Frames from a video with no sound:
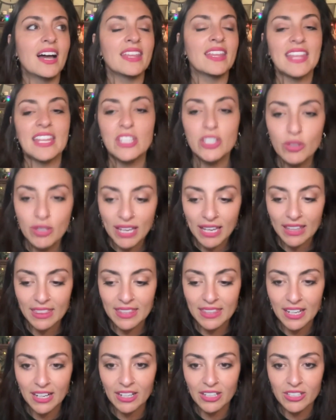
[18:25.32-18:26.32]
And then you get
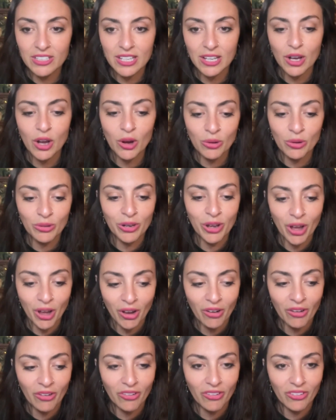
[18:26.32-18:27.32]
there and it's like, oh
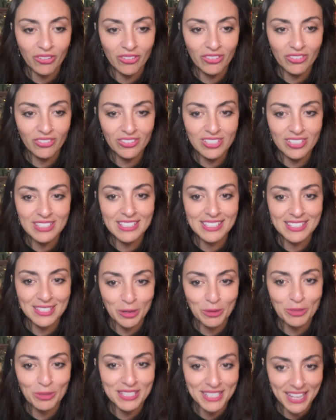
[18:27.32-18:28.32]
no, this is
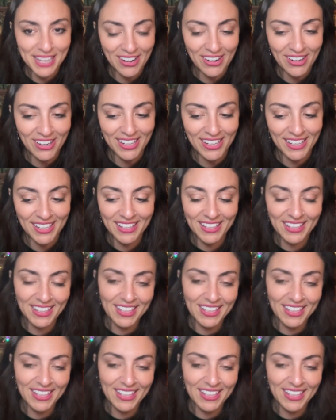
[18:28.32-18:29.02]
so scary.